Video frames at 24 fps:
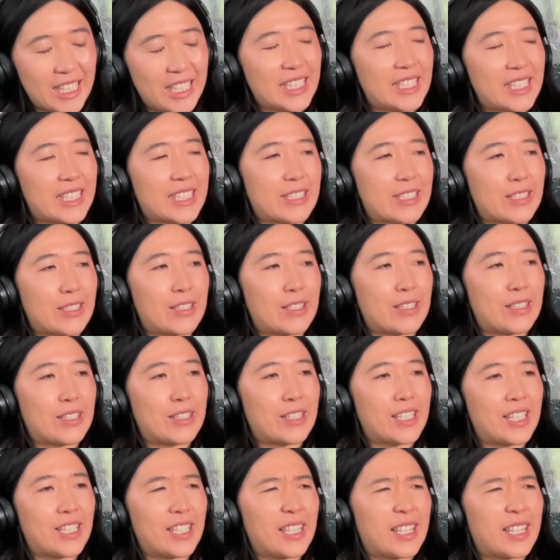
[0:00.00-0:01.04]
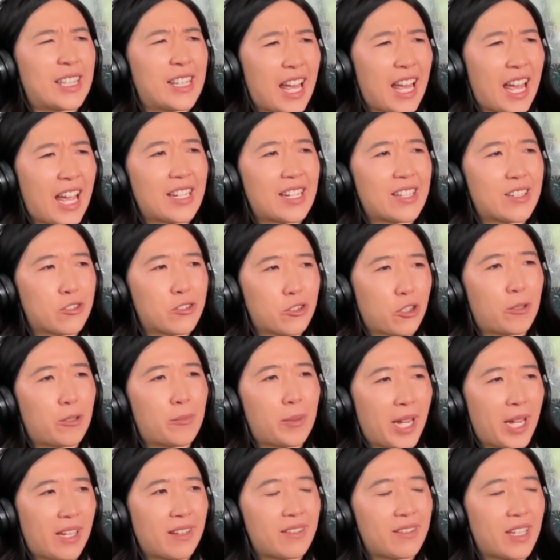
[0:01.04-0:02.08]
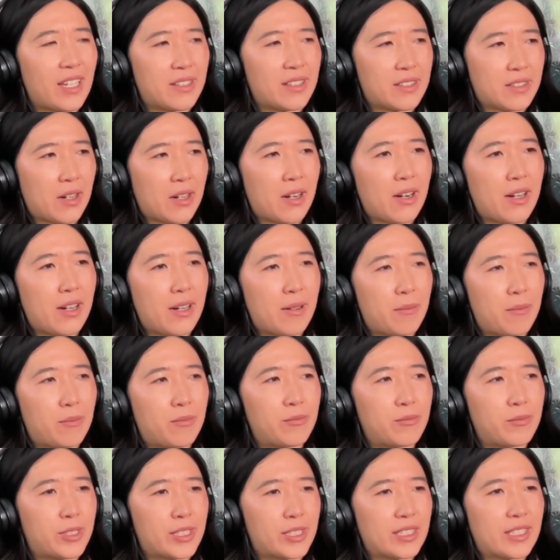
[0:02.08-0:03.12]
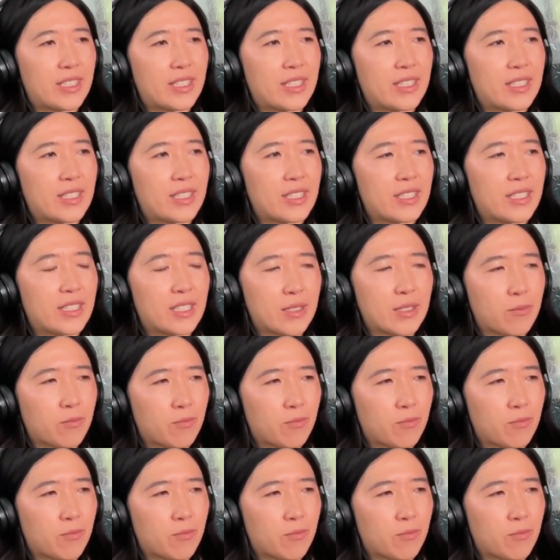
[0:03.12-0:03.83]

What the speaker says: So that job at that time was just,